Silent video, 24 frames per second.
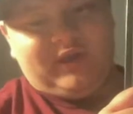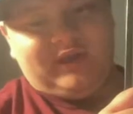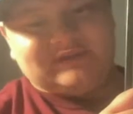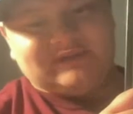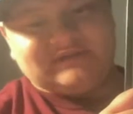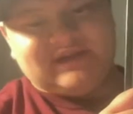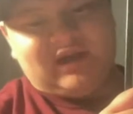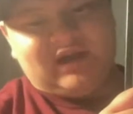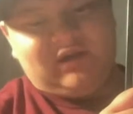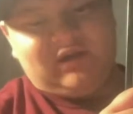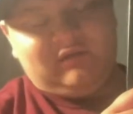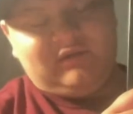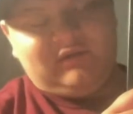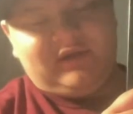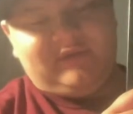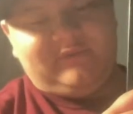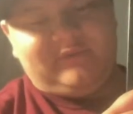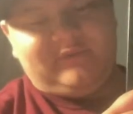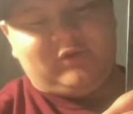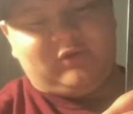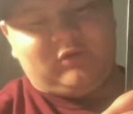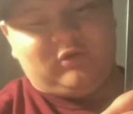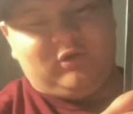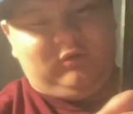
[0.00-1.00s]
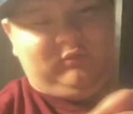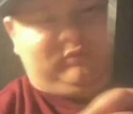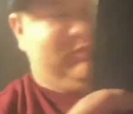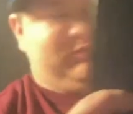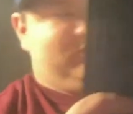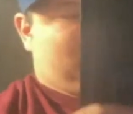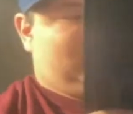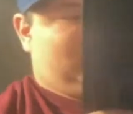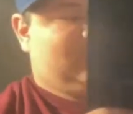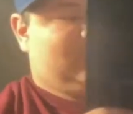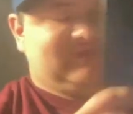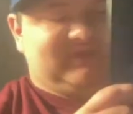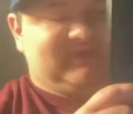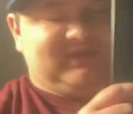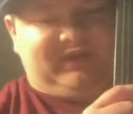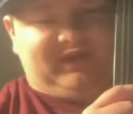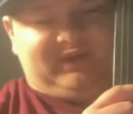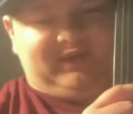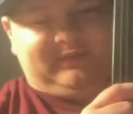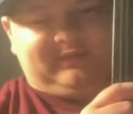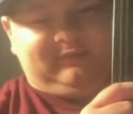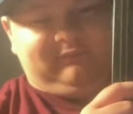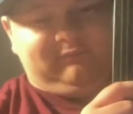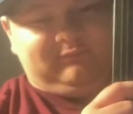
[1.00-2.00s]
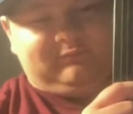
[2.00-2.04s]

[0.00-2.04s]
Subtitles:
entirely of their own music, and